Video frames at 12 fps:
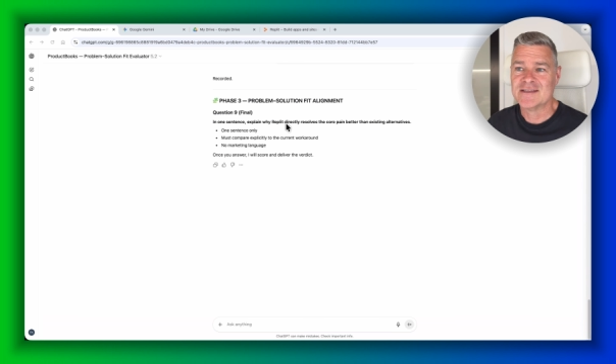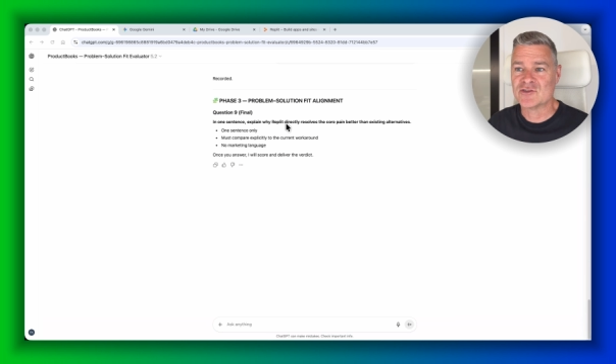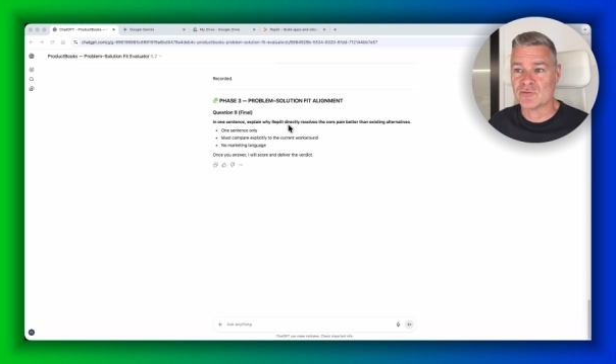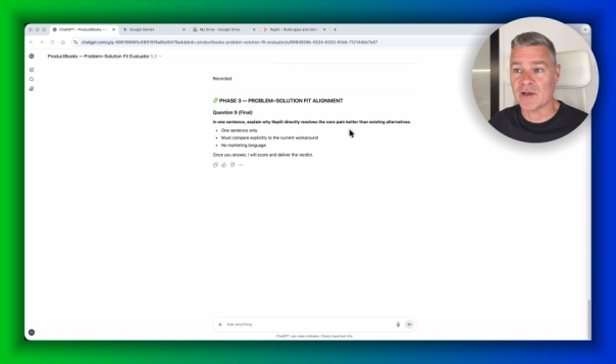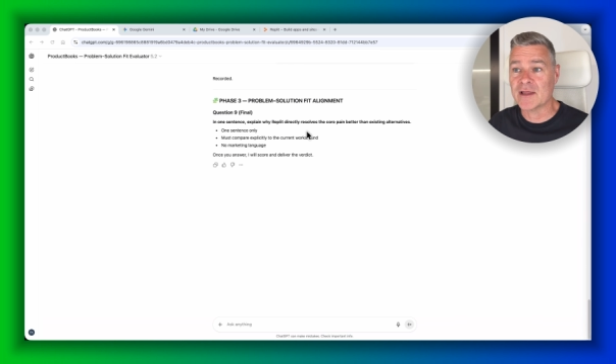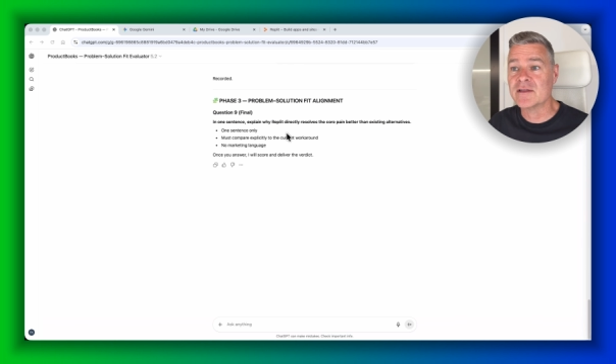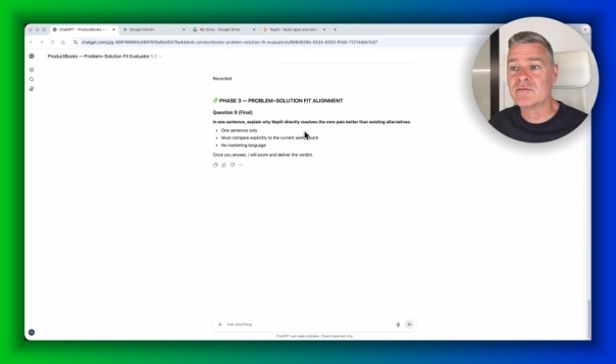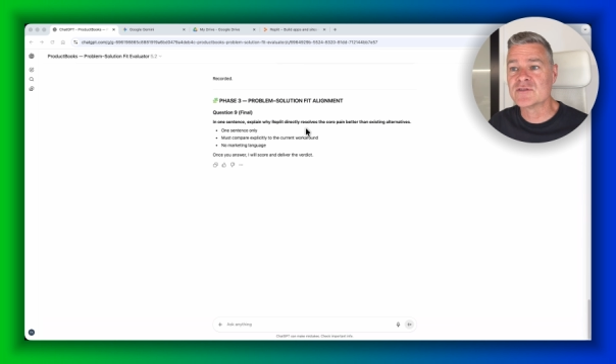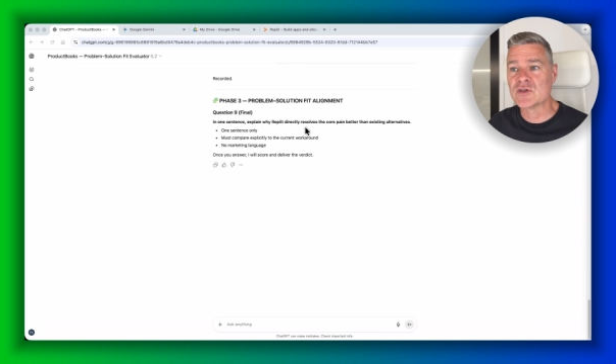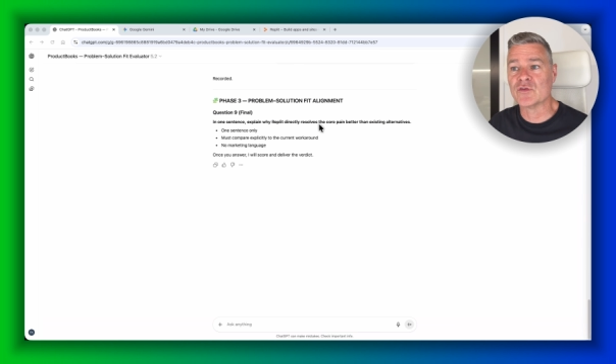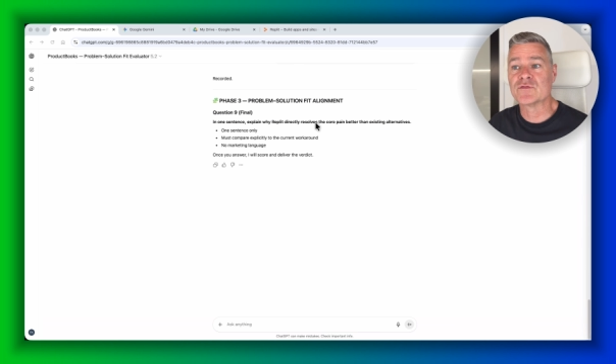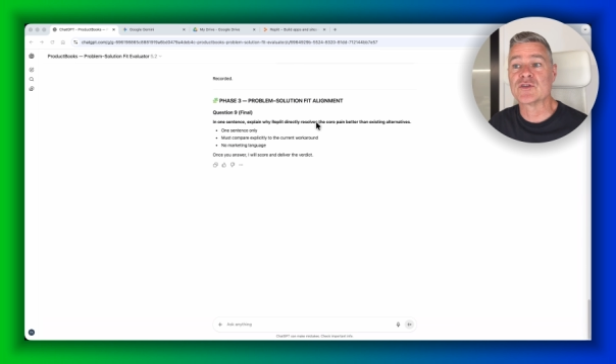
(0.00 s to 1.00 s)
directly
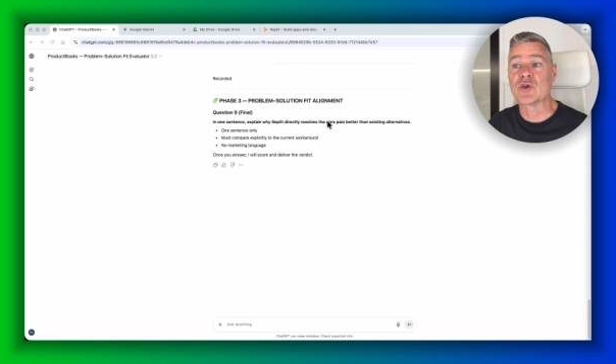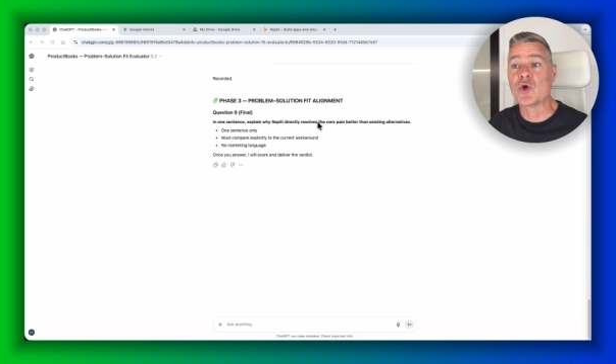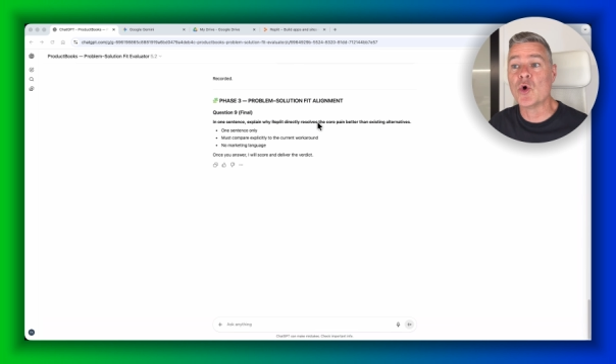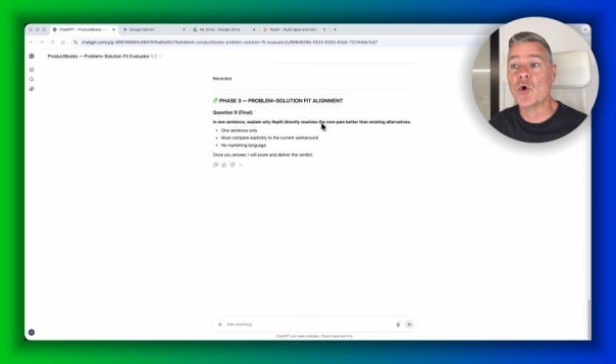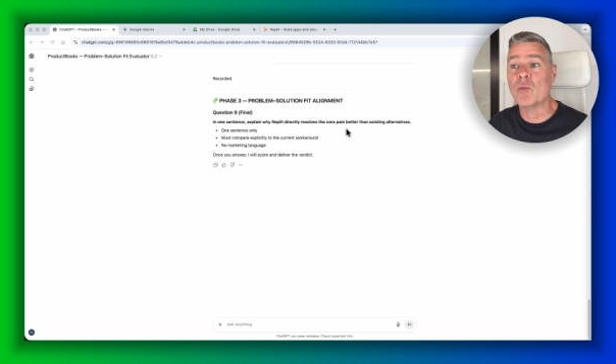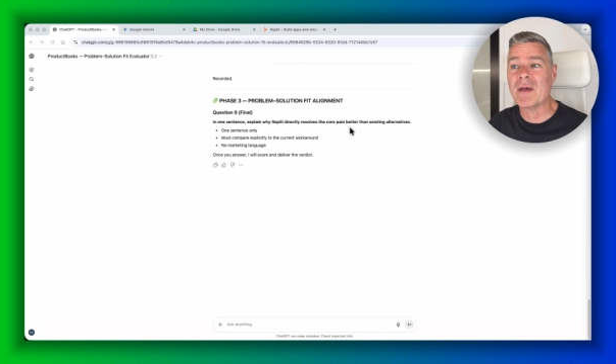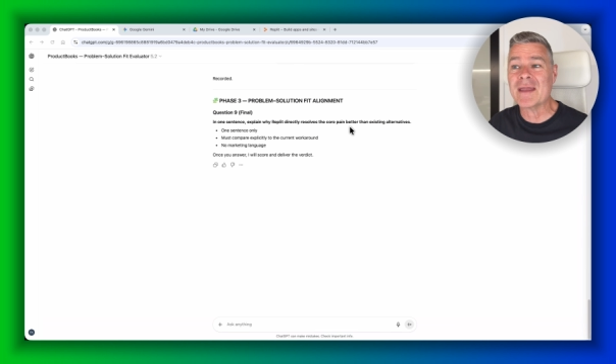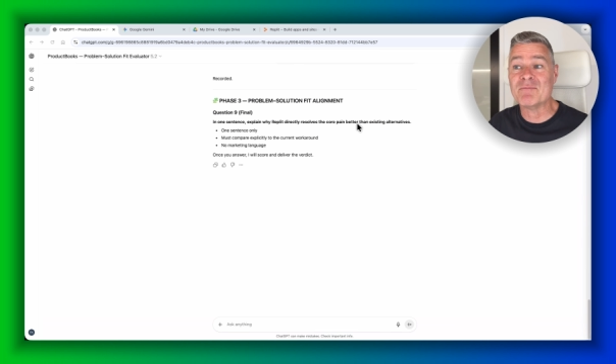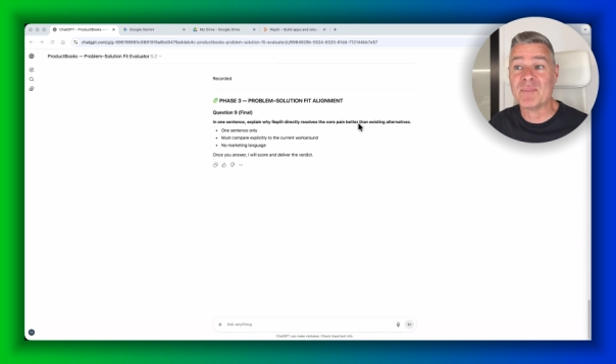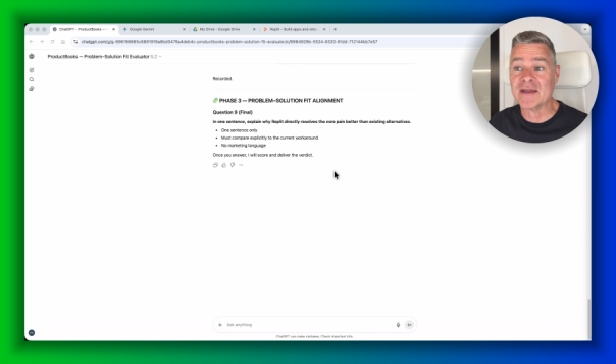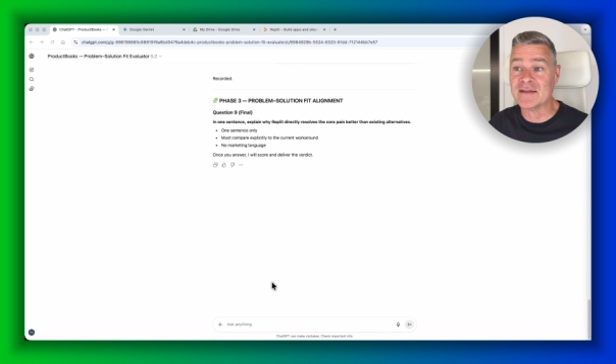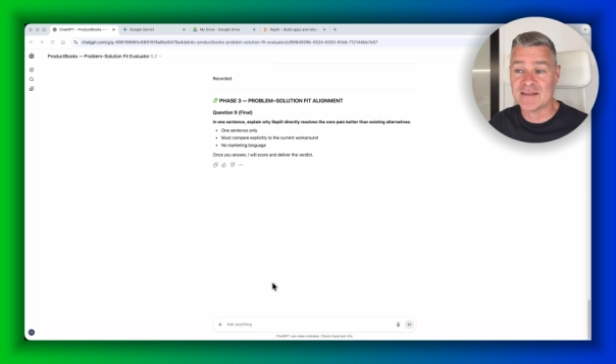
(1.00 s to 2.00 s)
resolves the core pain
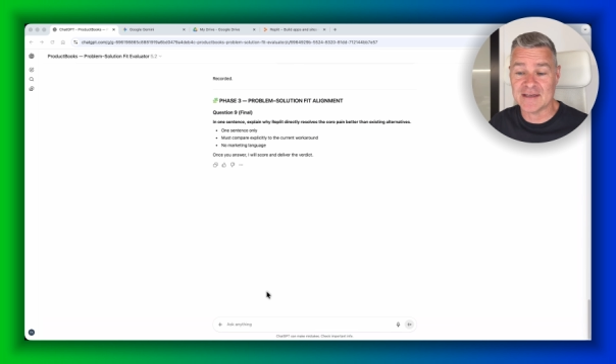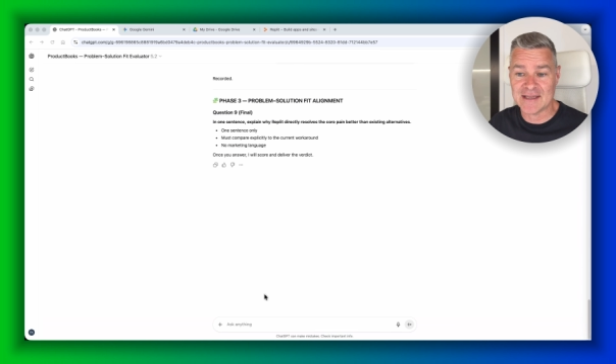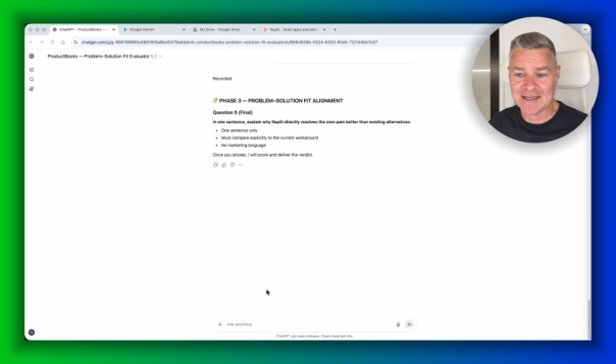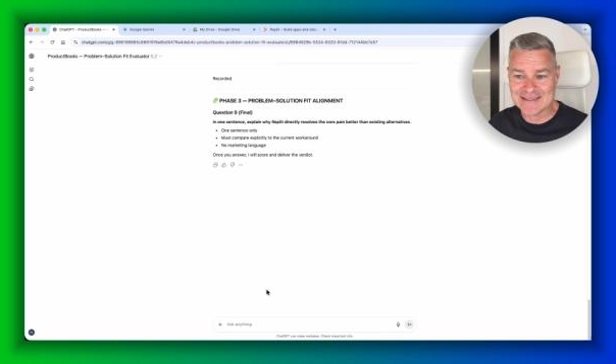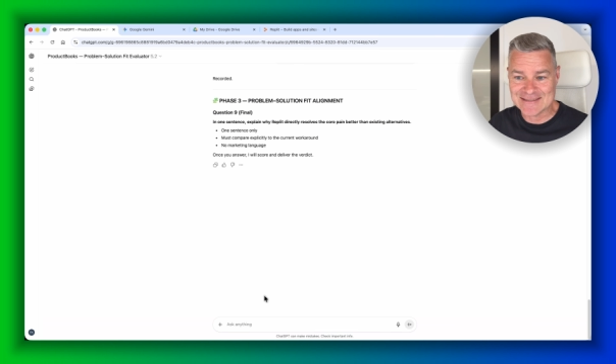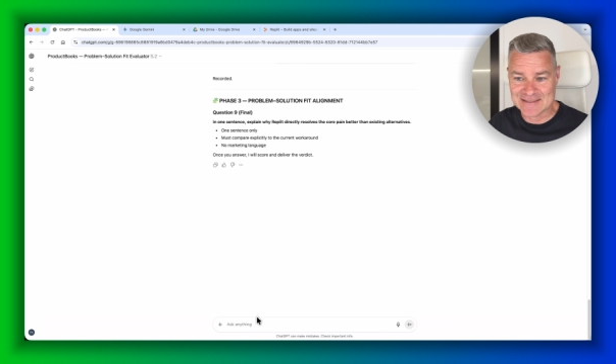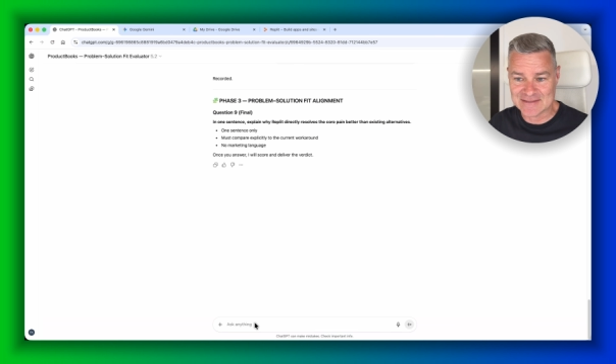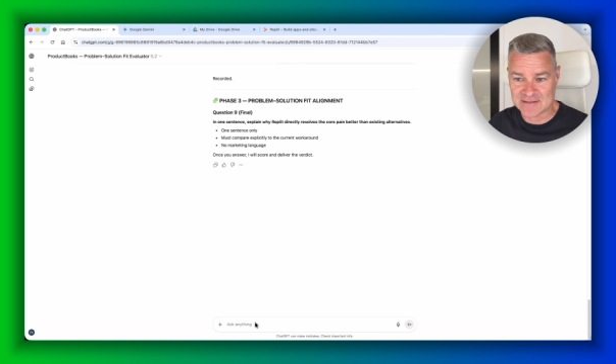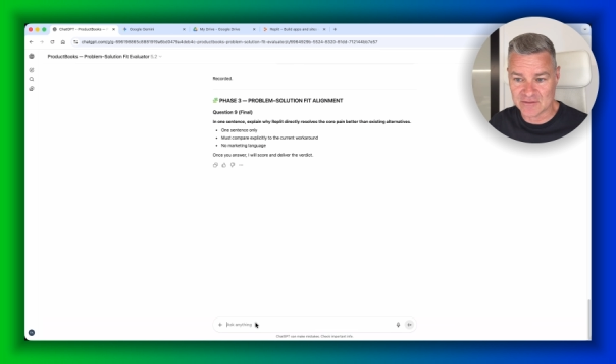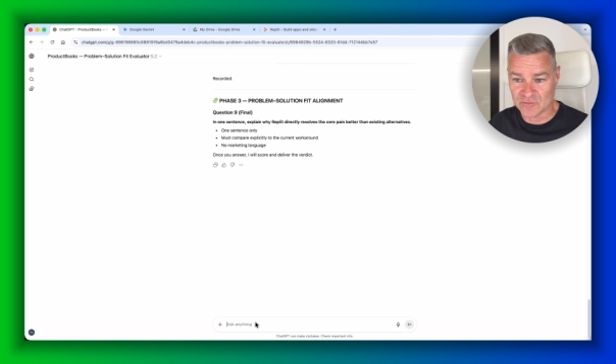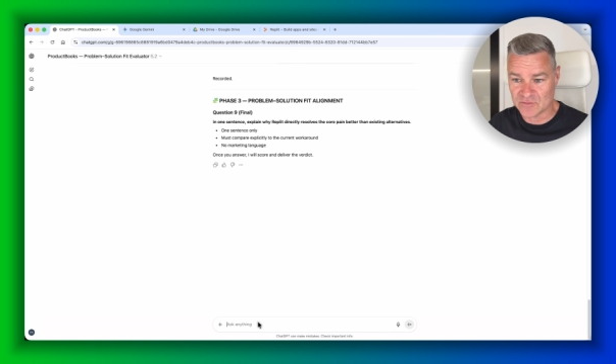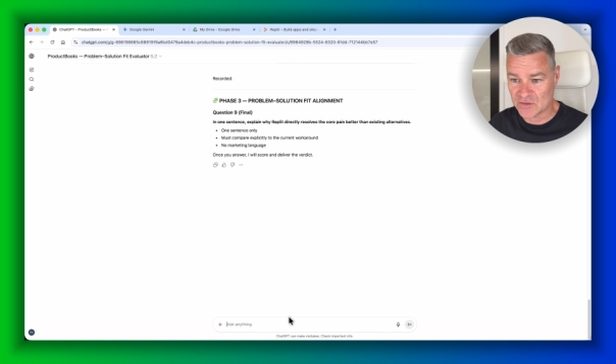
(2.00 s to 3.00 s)
better than
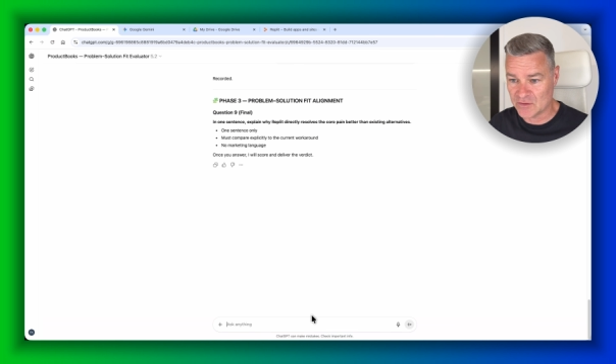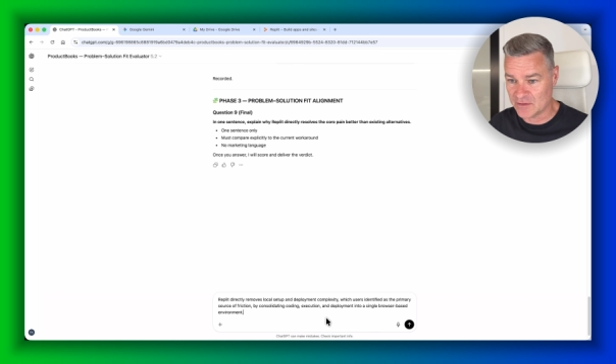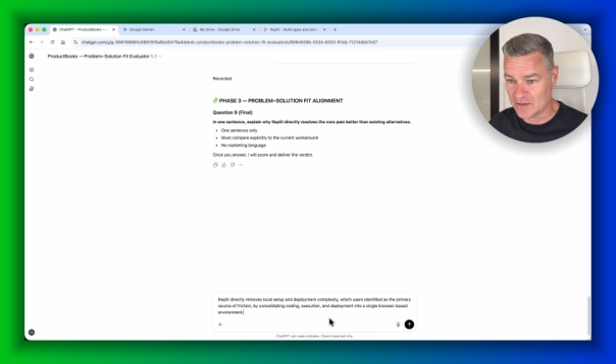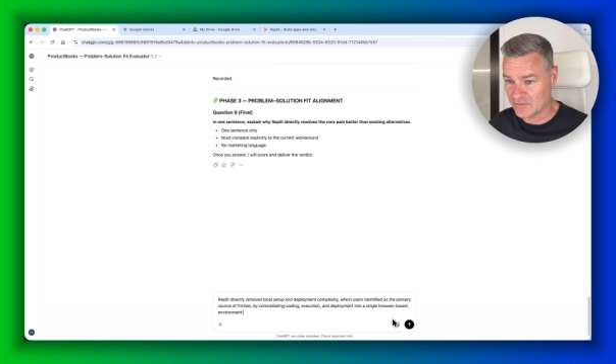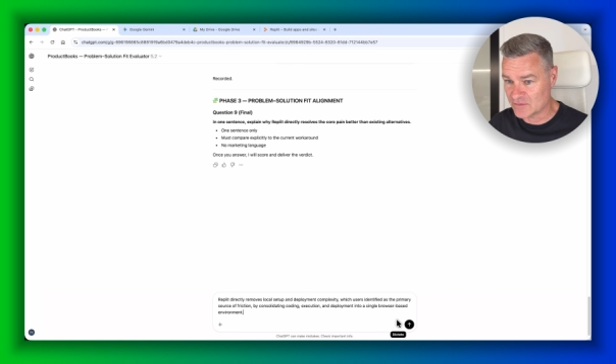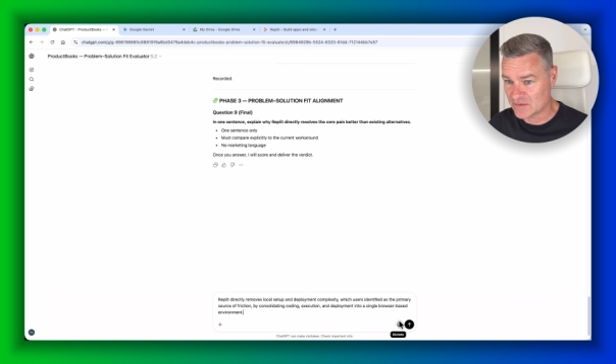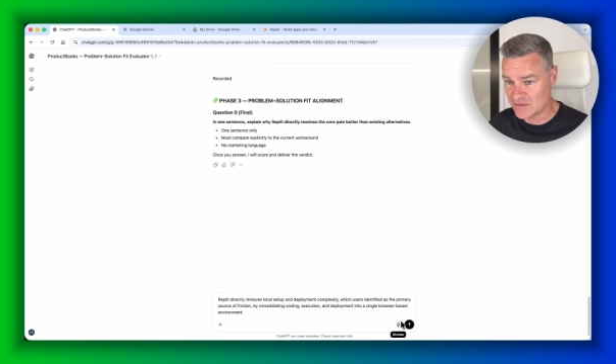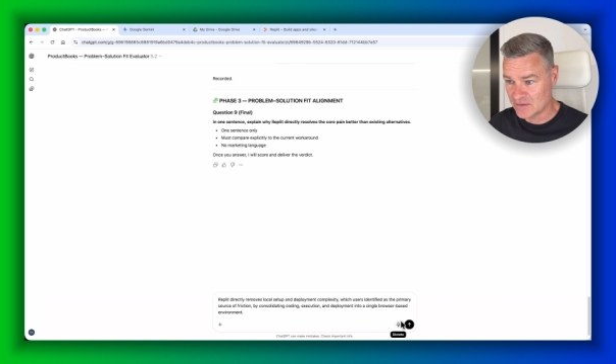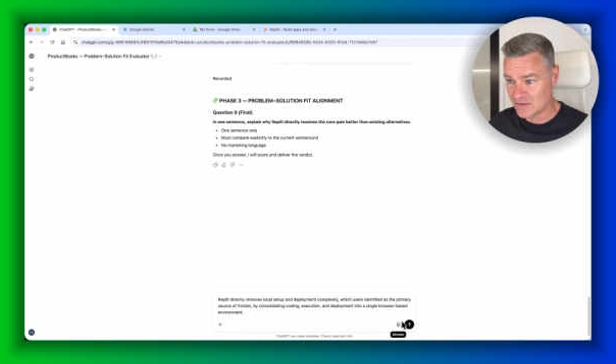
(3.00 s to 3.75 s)
existing alternatives.